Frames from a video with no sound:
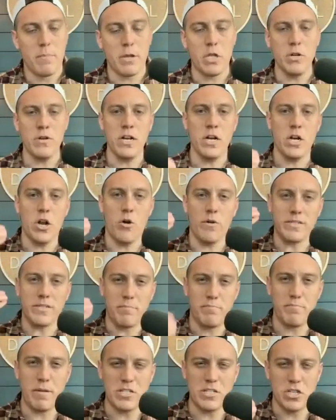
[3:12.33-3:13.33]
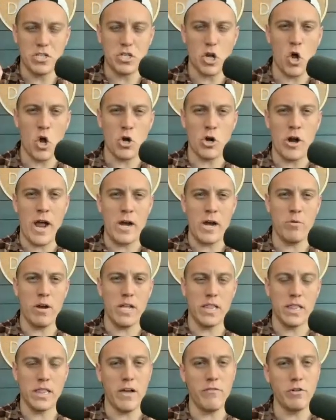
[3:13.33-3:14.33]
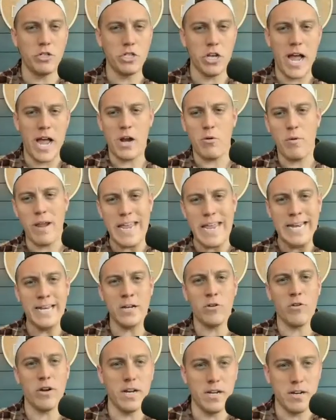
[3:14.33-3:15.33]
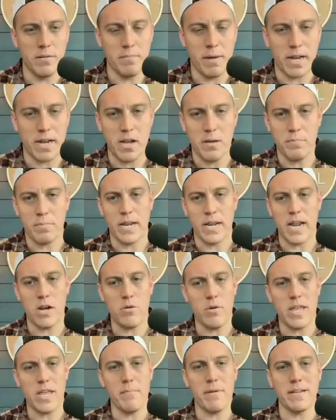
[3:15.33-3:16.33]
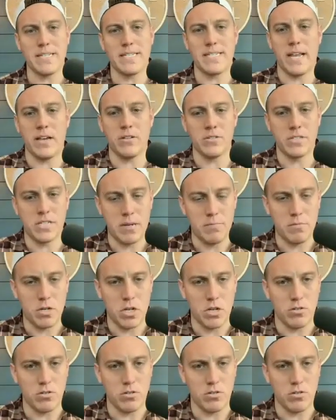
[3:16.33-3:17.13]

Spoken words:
but you need to know as a business owner, how do I leverage it? How do I integrate it into my company? How do I get my sales team to